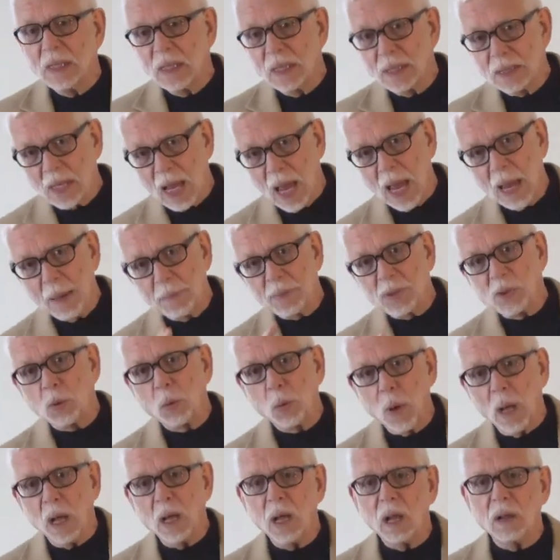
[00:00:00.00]
times
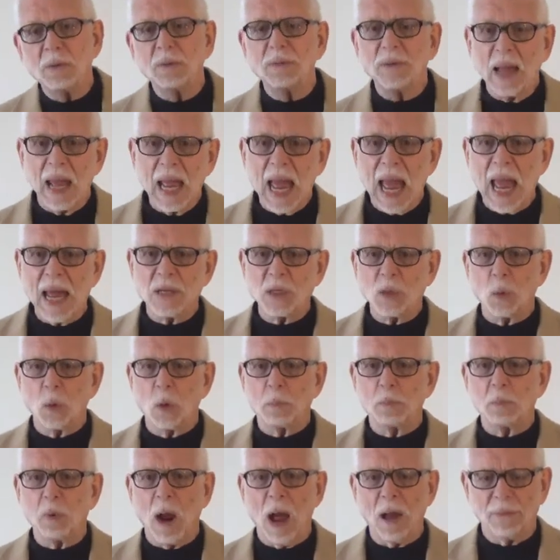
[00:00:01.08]
12 annual
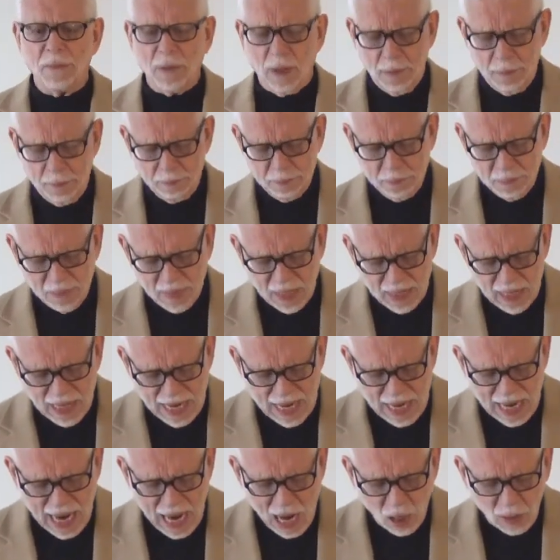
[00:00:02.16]
profit.
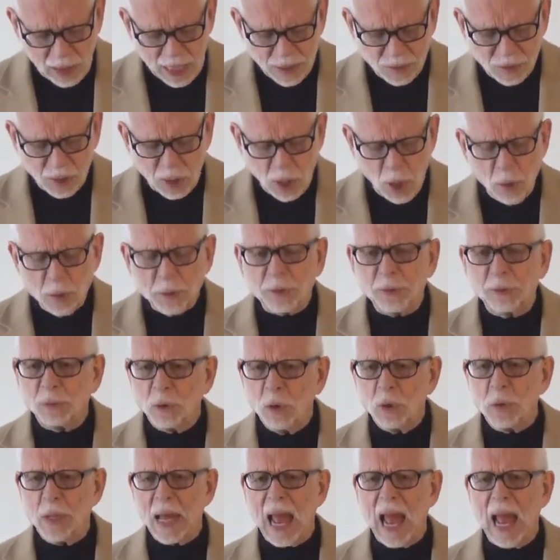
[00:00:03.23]
Now let's go
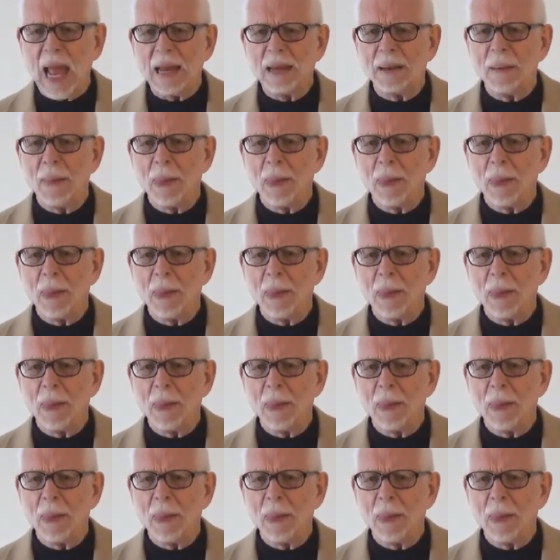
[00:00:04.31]
through that.